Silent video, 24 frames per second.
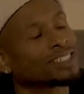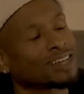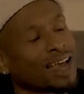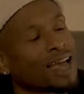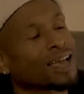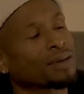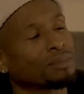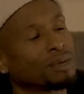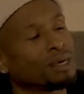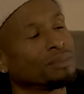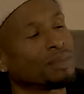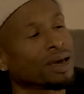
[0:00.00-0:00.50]

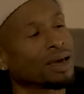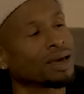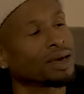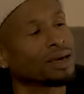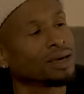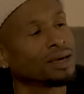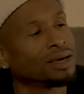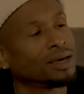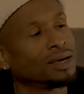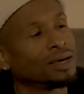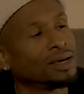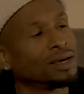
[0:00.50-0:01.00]
Shaq me, man?
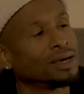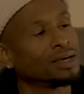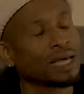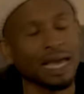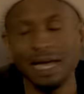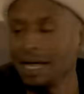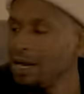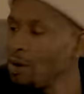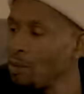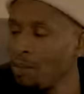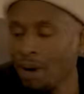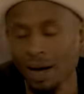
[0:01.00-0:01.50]

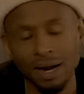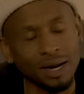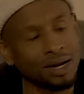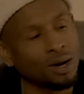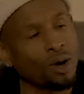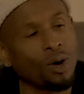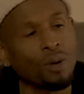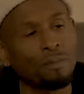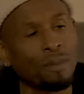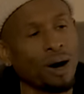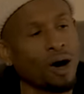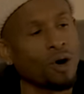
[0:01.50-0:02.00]
Ain't nobody
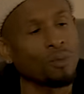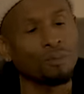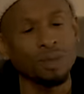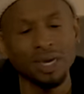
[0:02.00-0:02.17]
know about